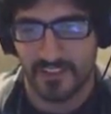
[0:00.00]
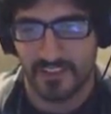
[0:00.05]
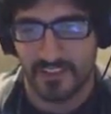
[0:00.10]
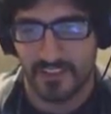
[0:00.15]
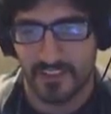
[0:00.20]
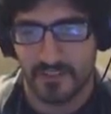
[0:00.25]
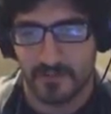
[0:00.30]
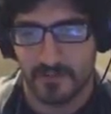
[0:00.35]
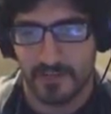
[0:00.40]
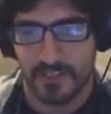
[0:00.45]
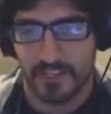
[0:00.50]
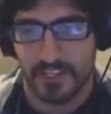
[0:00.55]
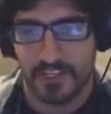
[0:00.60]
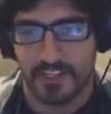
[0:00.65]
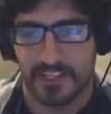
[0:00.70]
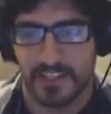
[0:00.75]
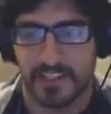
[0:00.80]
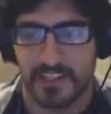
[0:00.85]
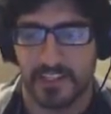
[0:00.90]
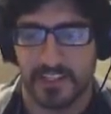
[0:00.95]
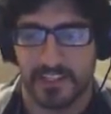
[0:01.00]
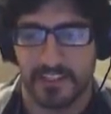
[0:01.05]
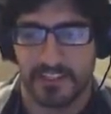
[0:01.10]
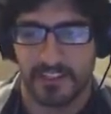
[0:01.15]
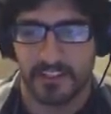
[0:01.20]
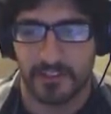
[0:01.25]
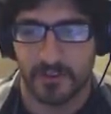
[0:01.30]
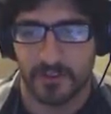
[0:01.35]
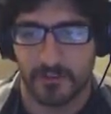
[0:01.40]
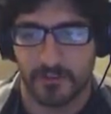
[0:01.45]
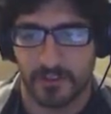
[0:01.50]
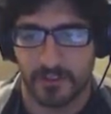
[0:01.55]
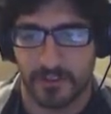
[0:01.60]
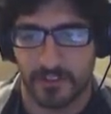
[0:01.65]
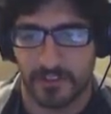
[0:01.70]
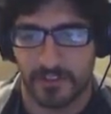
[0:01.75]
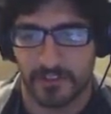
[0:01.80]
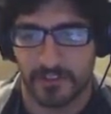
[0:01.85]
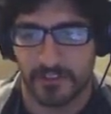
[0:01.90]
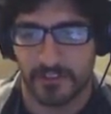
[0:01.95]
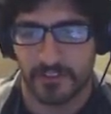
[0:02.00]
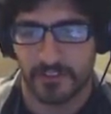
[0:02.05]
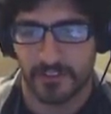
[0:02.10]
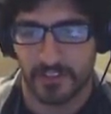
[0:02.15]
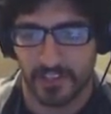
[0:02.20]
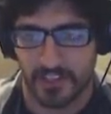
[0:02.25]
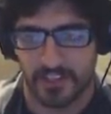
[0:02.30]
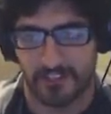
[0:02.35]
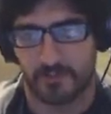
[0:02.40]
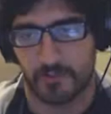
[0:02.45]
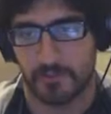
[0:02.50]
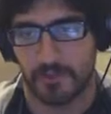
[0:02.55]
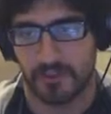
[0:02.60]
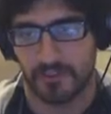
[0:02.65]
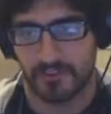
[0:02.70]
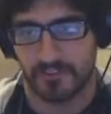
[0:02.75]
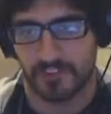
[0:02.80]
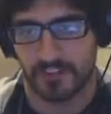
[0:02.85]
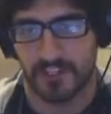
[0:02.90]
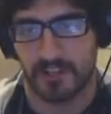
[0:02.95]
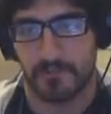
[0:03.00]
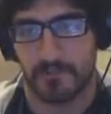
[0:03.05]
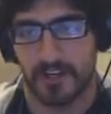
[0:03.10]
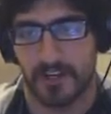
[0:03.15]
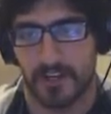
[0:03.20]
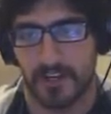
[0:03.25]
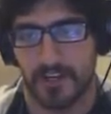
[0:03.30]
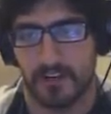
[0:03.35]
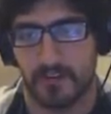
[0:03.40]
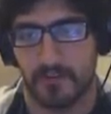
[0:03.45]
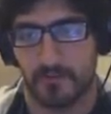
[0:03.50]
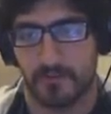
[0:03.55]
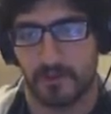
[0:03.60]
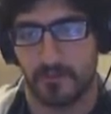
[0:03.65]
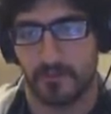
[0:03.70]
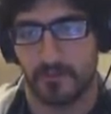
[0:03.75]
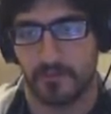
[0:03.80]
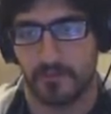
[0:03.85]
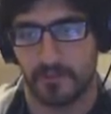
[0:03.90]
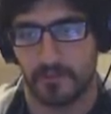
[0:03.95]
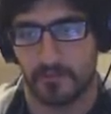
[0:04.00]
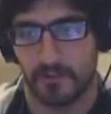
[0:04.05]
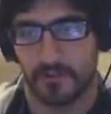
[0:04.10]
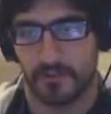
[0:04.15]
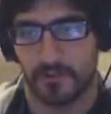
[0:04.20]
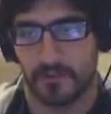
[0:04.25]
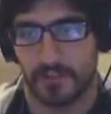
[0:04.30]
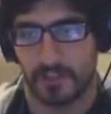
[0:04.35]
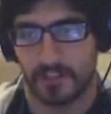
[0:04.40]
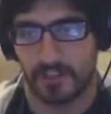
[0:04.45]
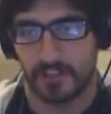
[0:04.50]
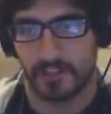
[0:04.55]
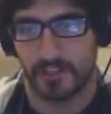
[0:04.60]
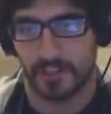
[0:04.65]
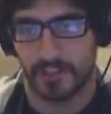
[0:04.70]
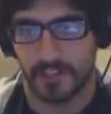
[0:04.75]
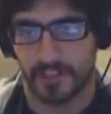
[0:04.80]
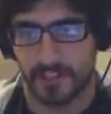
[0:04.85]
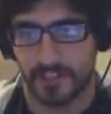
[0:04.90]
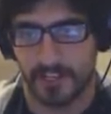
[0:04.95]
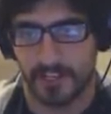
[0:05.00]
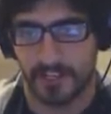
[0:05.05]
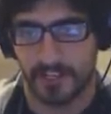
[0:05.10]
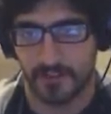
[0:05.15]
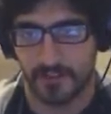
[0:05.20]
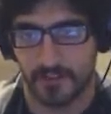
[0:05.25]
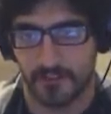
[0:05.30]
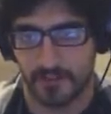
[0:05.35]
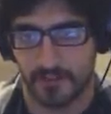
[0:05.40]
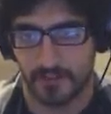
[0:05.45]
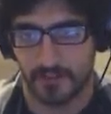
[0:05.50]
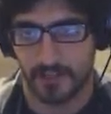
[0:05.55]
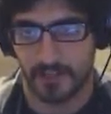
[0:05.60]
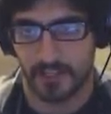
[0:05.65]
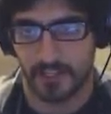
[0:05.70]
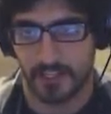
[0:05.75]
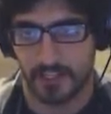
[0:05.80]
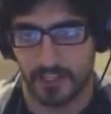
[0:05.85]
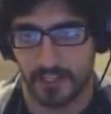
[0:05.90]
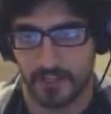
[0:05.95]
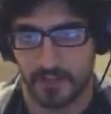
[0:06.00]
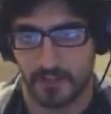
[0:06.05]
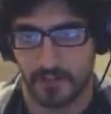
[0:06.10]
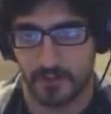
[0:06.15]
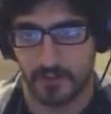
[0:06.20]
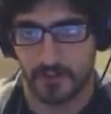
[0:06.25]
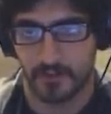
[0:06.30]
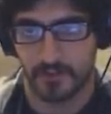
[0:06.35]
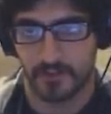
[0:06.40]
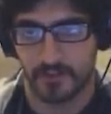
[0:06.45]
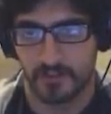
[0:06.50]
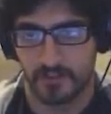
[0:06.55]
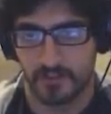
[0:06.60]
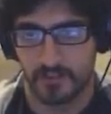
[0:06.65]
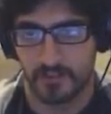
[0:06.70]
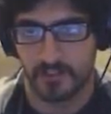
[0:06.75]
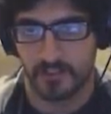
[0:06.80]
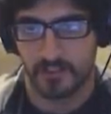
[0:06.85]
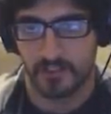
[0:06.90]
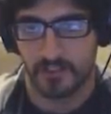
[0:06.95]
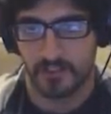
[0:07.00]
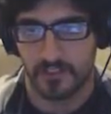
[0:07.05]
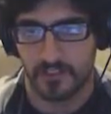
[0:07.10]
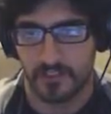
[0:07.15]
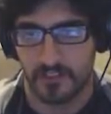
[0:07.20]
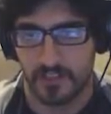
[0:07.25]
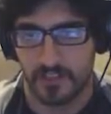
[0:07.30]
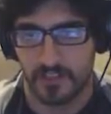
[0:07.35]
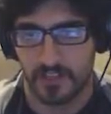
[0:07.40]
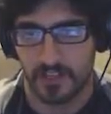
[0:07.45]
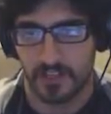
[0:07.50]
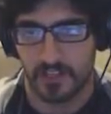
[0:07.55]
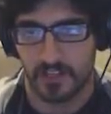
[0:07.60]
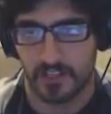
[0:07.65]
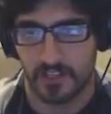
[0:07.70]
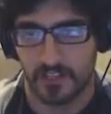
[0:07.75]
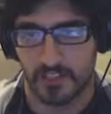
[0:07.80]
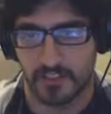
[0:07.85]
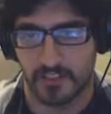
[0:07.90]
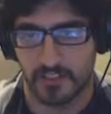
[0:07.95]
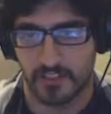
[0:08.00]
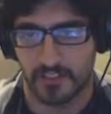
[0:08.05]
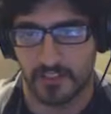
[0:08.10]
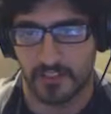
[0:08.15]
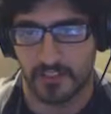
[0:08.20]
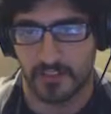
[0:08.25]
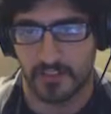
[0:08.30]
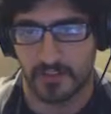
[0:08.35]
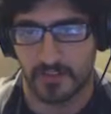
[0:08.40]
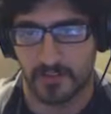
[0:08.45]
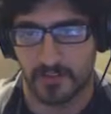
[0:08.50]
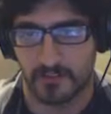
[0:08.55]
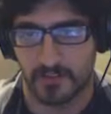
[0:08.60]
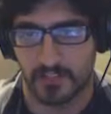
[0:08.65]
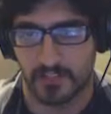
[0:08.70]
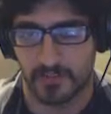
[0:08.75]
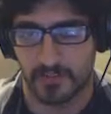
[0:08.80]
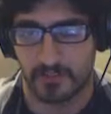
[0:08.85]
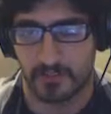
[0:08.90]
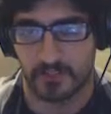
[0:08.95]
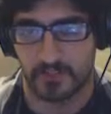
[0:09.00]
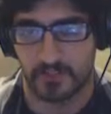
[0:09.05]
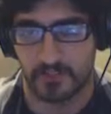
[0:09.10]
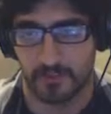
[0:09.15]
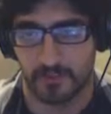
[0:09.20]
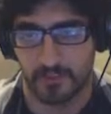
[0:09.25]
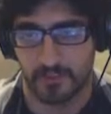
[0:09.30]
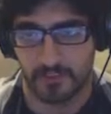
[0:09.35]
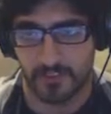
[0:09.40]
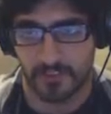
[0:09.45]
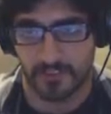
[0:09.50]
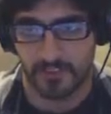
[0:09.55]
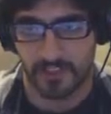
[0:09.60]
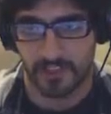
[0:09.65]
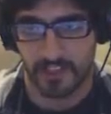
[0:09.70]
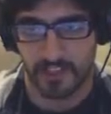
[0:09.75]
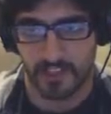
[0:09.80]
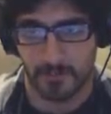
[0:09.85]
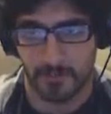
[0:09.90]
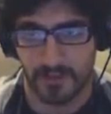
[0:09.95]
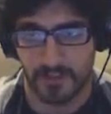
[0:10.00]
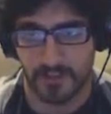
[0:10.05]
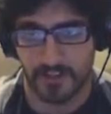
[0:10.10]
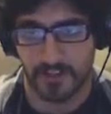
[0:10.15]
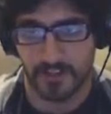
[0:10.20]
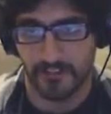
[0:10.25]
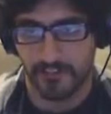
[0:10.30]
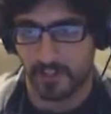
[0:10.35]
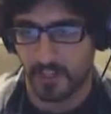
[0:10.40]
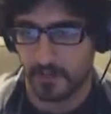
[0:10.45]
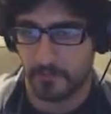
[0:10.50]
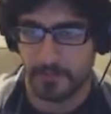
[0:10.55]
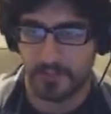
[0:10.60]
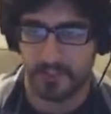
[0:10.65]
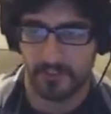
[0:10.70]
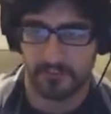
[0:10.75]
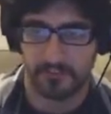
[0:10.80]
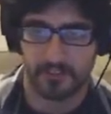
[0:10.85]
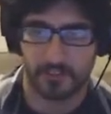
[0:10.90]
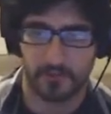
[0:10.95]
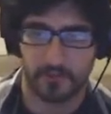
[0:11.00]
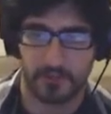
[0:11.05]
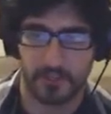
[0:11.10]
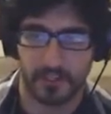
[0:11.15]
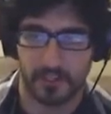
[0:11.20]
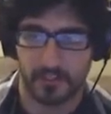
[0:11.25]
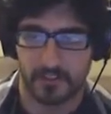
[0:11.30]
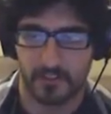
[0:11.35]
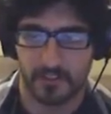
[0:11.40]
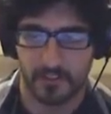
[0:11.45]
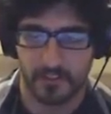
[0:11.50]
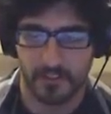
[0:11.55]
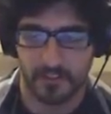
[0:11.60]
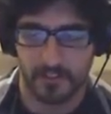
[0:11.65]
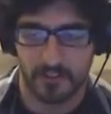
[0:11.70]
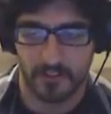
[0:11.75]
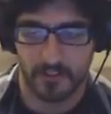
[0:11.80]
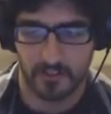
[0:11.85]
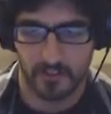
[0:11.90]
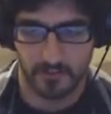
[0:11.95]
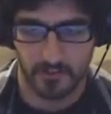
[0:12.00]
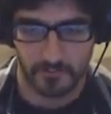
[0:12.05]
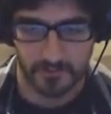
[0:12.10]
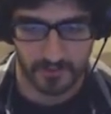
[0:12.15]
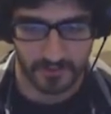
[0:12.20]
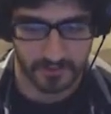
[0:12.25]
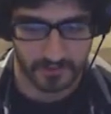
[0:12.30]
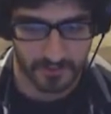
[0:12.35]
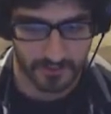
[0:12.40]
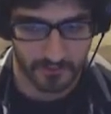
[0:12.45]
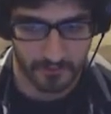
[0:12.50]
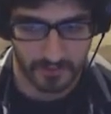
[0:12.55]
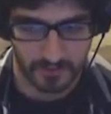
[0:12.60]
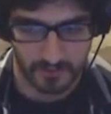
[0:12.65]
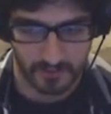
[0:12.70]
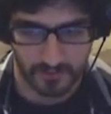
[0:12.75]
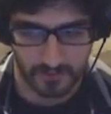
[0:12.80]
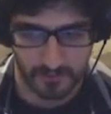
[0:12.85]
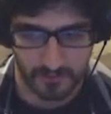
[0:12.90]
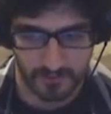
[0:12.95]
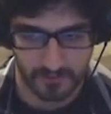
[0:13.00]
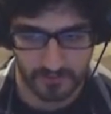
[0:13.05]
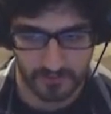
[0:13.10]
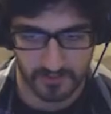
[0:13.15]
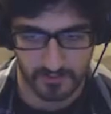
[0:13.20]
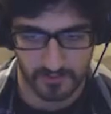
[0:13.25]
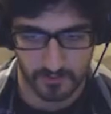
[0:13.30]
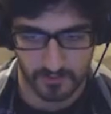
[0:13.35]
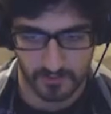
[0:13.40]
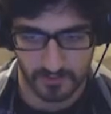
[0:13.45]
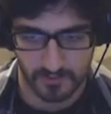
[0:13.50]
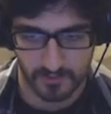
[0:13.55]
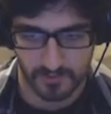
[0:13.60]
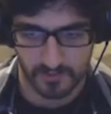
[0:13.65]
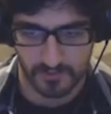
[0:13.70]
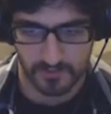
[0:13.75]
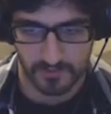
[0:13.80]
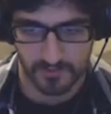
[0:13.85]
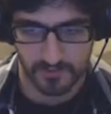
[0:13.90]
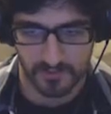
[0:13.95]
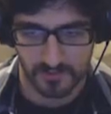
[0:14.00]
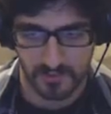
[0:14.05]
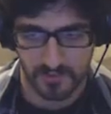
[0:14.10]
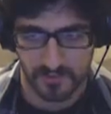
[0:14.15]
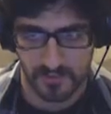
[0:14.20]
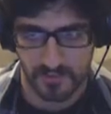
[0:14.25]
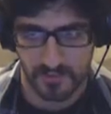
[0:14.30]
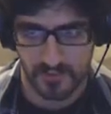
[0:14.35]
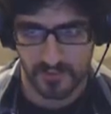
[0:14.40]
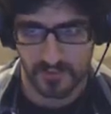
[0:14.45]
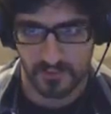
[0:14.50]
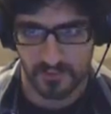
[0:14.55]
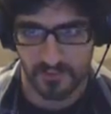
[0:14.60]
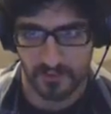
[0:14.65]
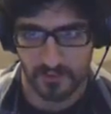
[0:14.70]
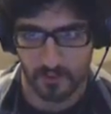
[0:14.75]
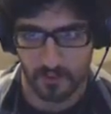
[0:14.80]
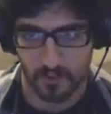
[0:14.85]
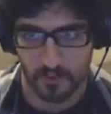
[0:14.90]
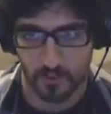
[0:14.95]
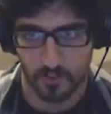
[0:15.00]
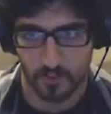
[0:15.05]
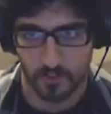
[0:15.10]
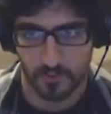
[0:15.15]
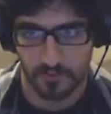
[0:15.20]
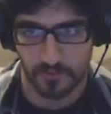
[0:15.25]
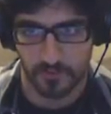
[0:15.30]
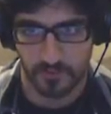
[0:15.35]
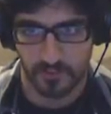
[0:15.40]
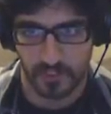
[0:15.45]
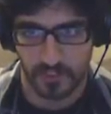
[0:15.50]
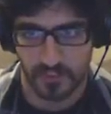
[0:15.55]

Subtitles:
But yeah, and then over the years, Xbox came out. My brother and I got that, and we played Halo a lot. Xbox 360 came out. I never got a PS3 because Xbox 360 was just so cool to me.